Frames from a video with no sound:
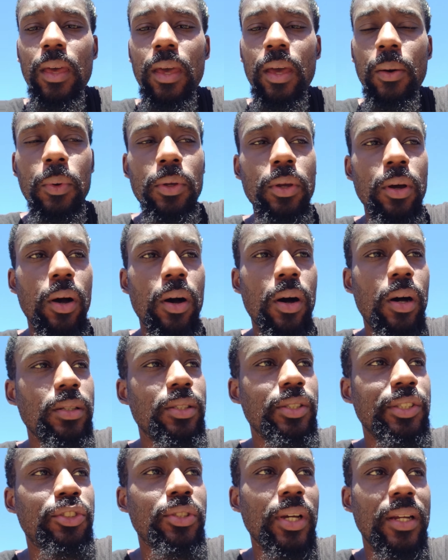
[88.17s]
and we all
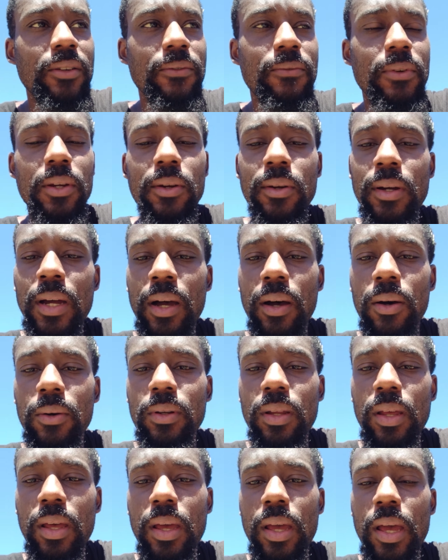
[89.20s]
just trying to figure out
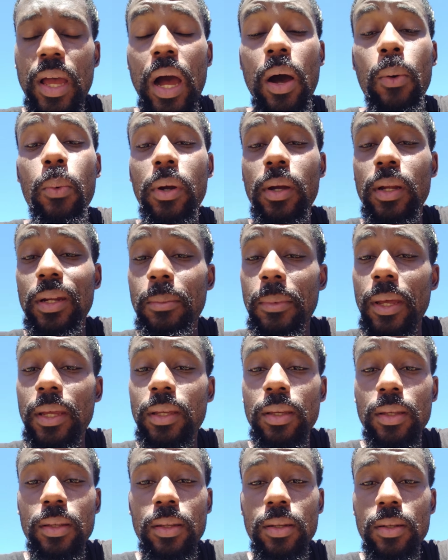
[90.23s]
how we're gonna
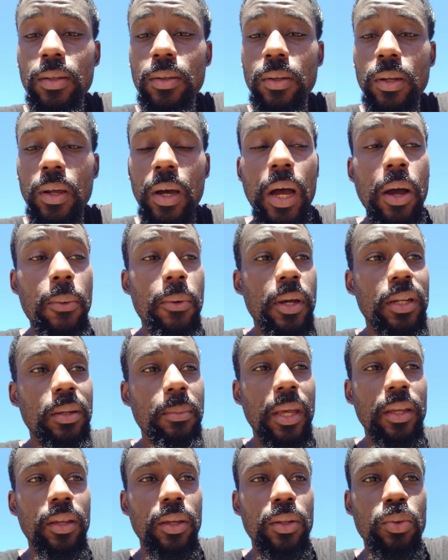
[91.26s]
make it. How we're gonna
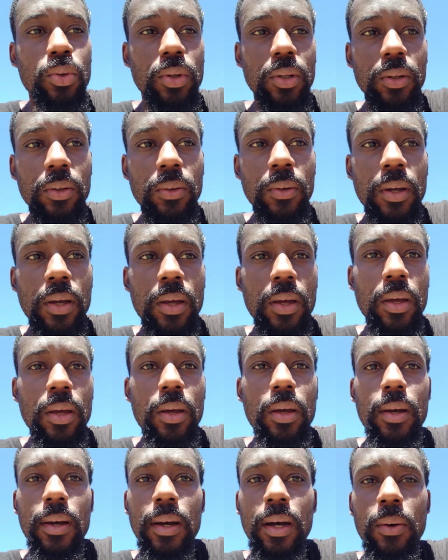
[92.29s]
make it through.
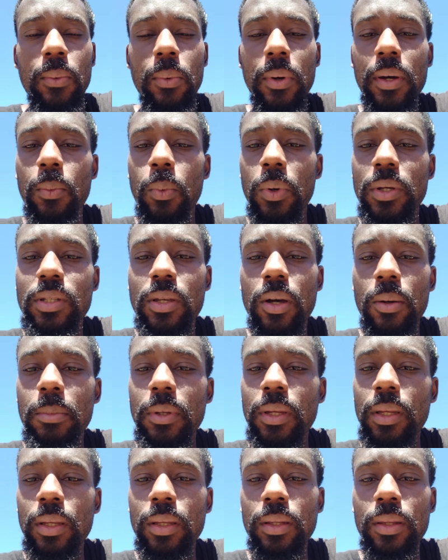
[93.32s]
What's gonna
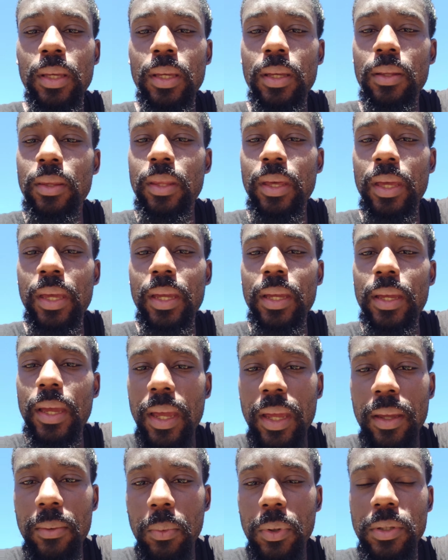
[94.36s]
be the end
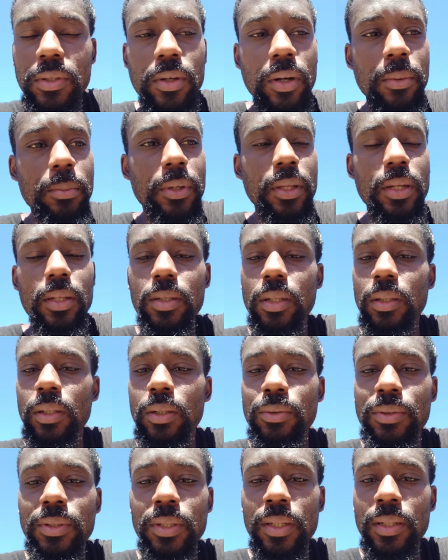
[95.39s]
game? What's gonna be the
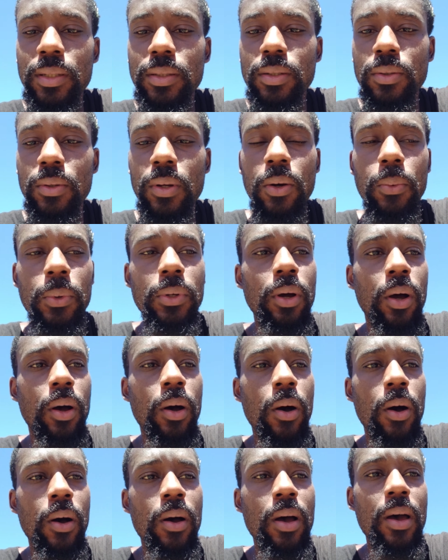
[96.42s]
solutions? We
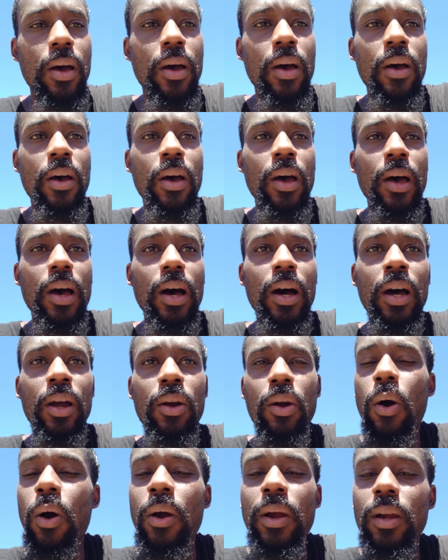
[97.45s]
all
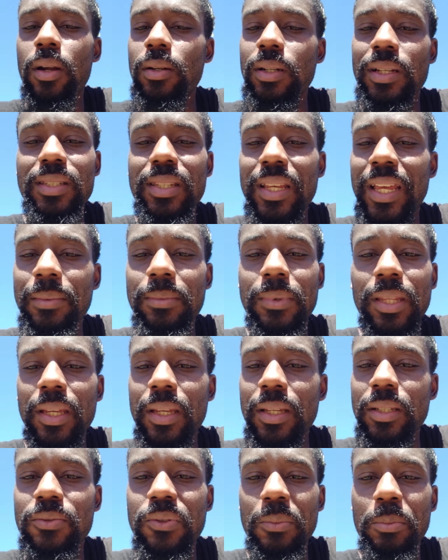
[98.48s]
are hearing the same
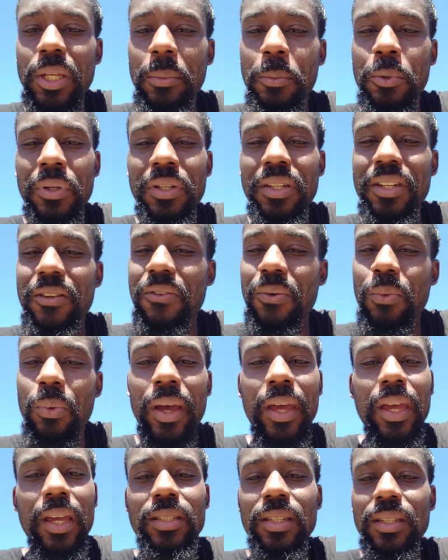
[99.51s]
things from people in different
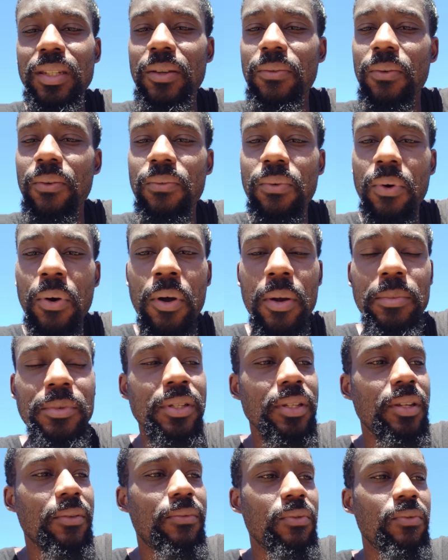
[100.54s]
ways, in different forms,
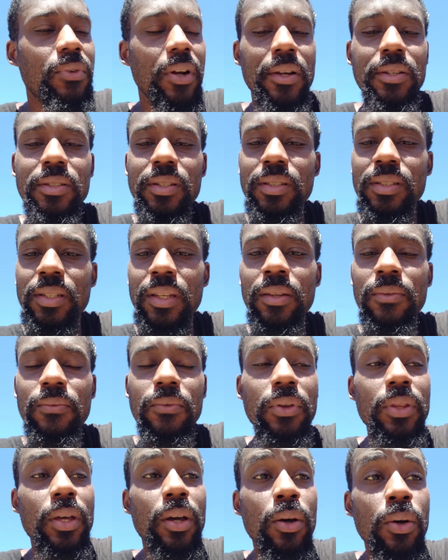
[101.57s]
in different versions. And
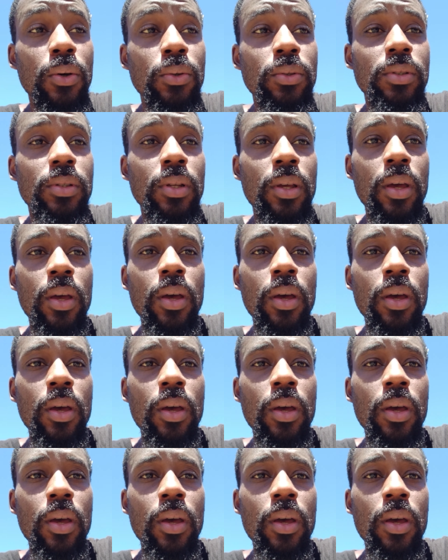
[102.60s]
for those